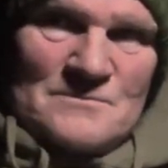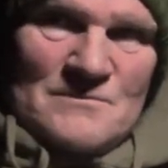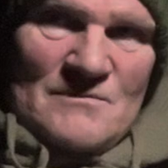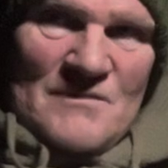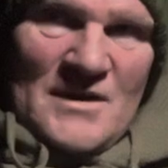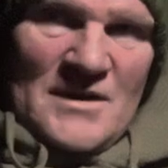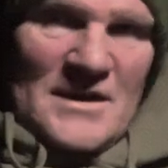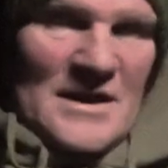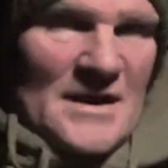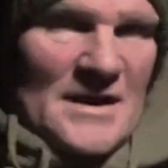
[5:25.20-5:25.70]

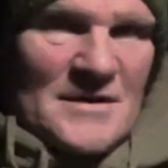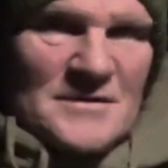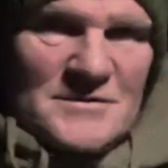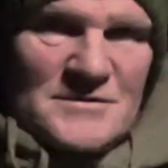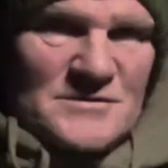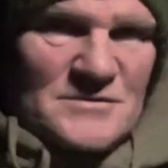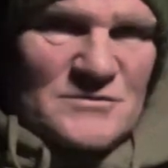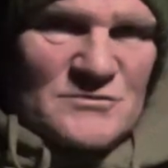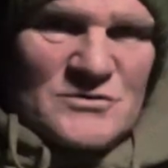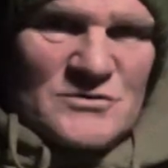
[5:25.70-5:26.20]
Yeah,
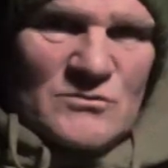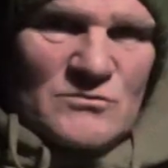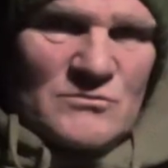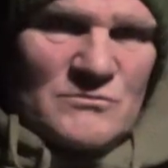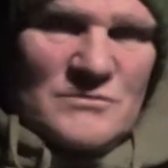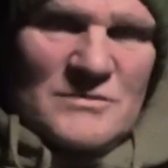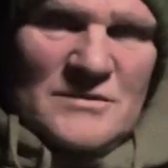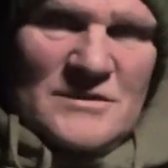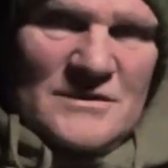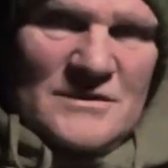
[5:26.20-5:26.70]
it was all
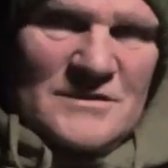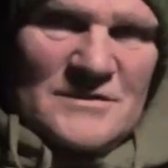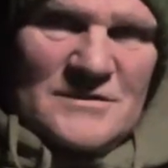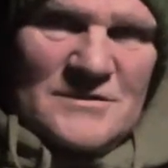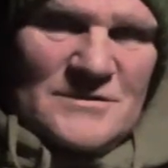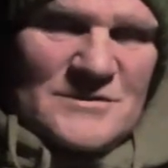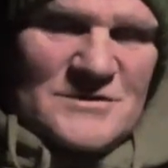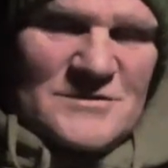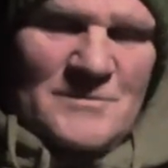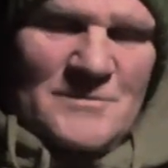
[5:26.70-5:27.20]

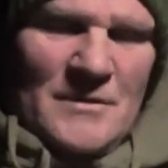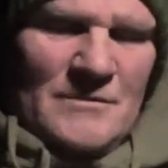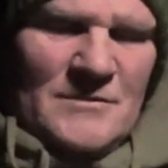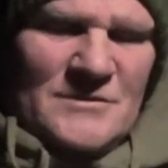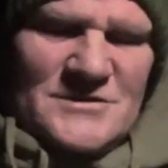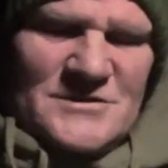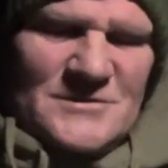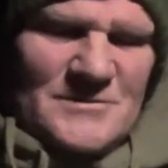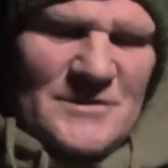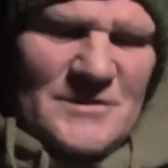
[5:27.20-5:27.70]
the spomming.
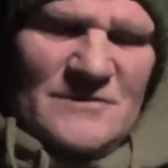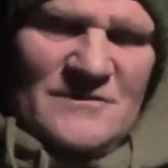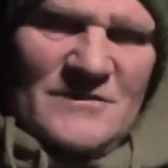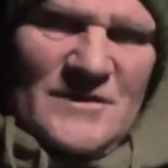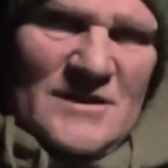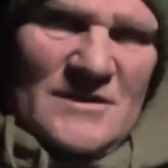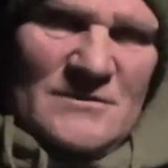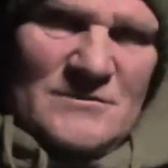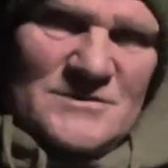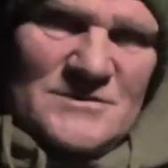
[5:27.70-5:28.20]
To be
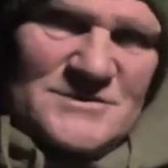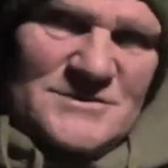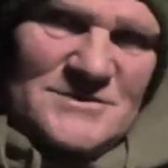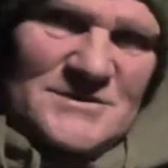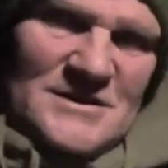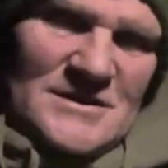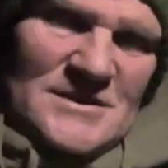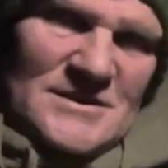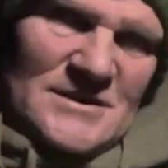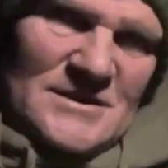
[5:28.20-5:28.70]
fair, was
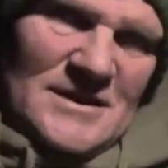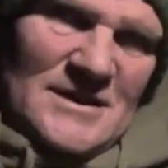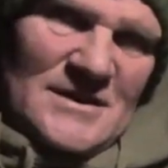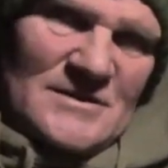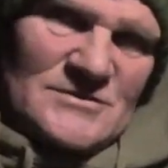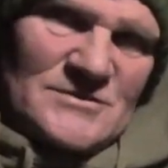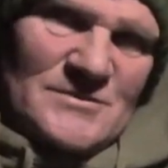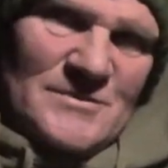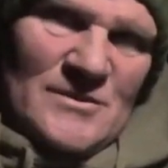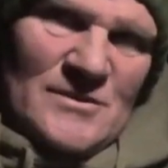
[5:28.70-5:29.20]
yeah, it
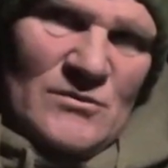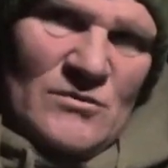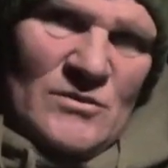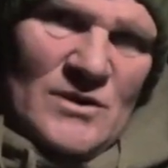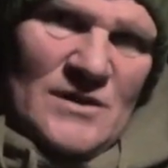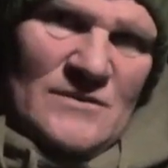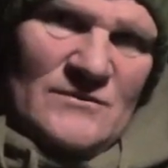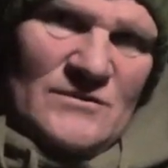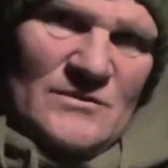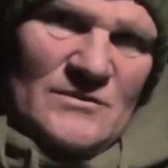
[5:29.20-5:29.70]
was a bit all
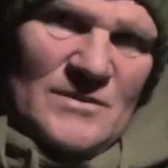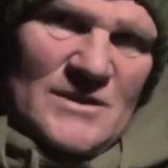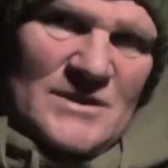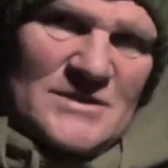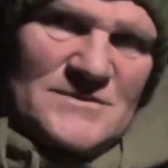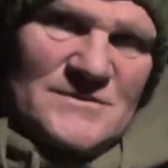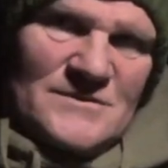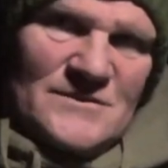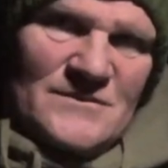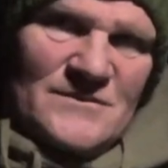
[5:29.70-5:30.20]
over the place
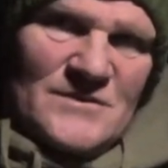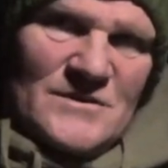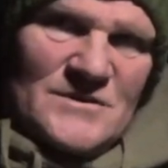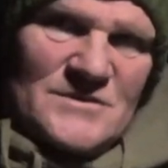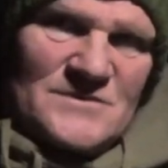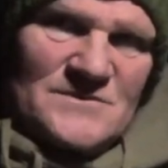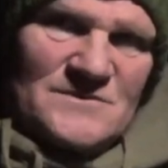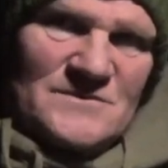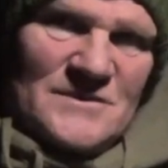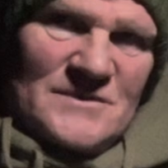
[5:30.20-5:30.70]
for the
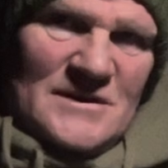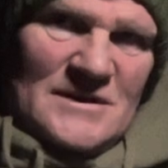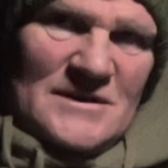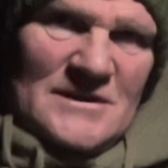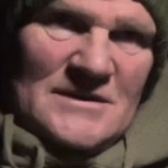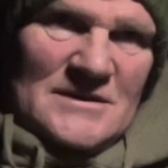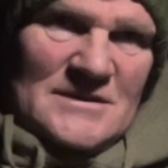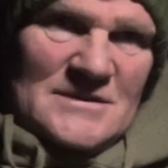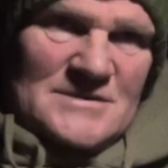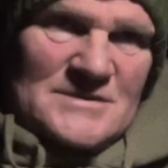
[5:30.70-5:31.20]
first
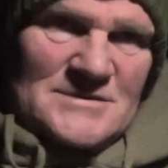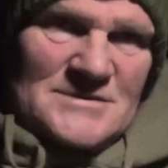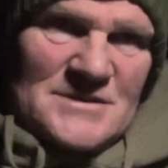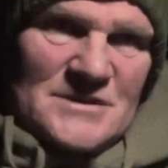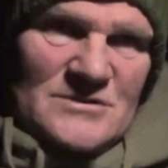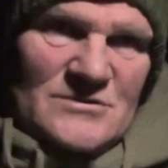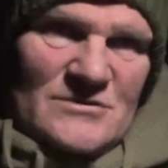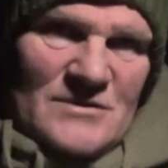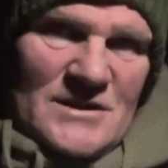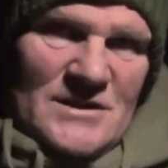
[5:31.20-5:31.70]
6
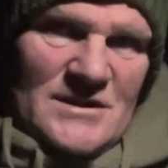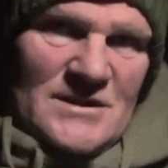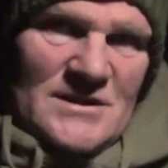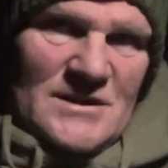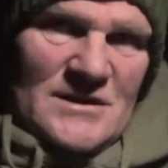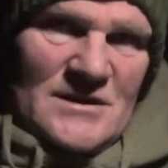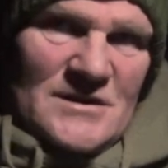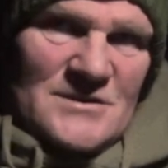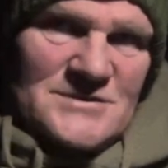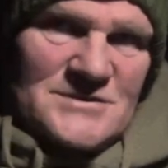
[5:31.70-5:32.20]
or 8
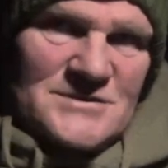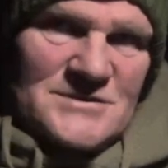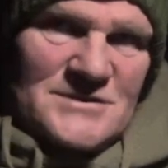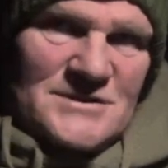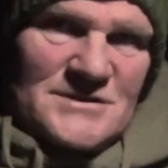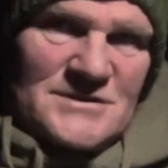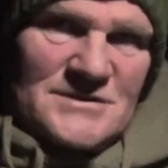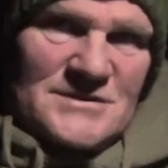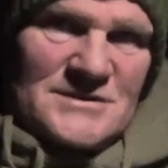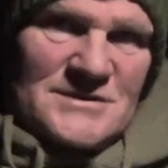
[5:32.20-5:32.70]
casts,
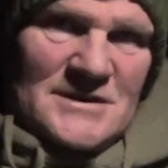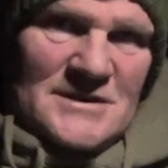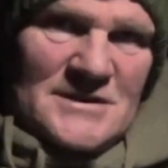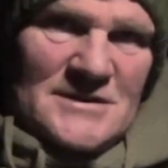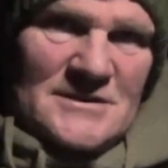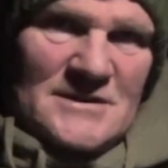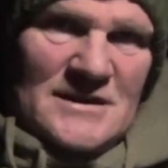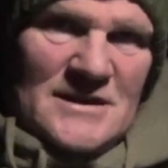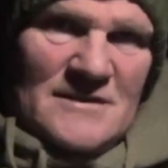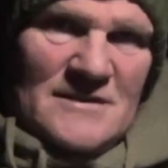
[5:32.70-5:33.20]
and
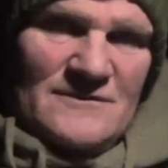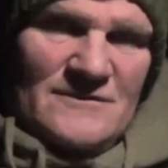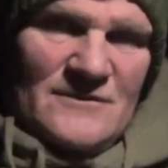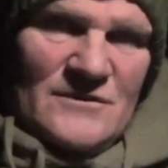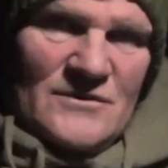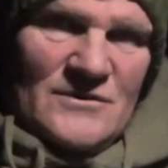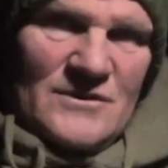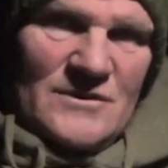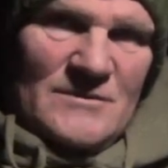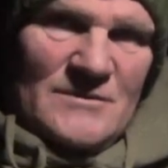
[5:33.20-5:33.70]
yeah,
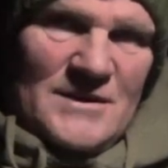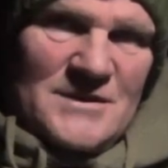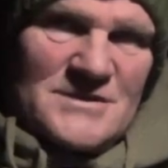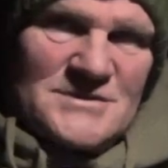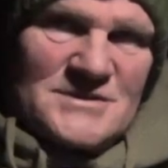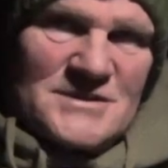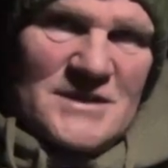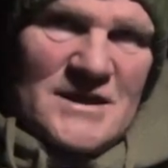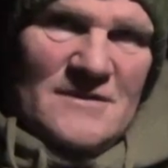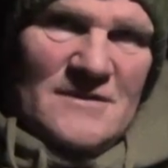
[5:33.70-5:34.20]
finally managed
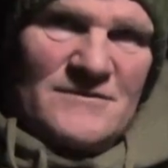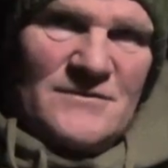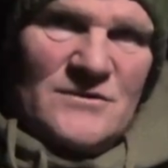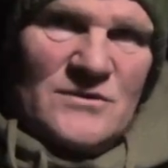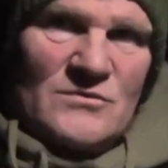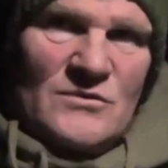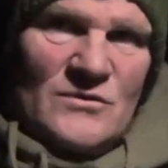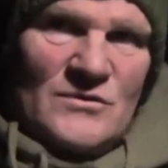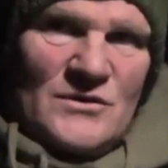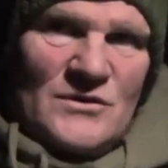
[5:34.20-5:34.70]
to get a
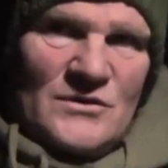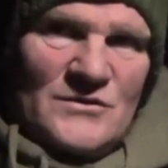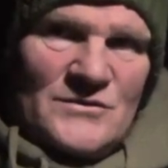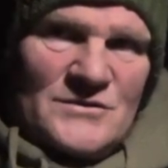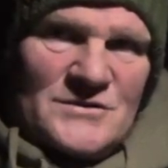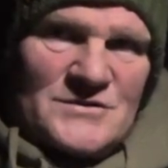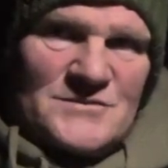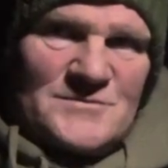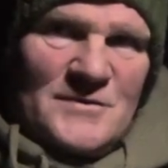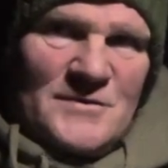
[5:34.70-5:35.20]
few on the
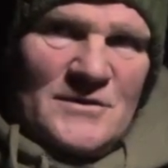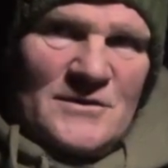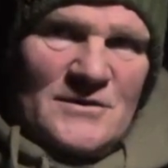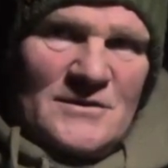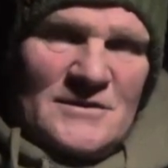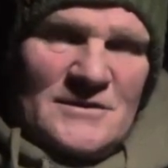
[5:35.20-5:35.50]
spot.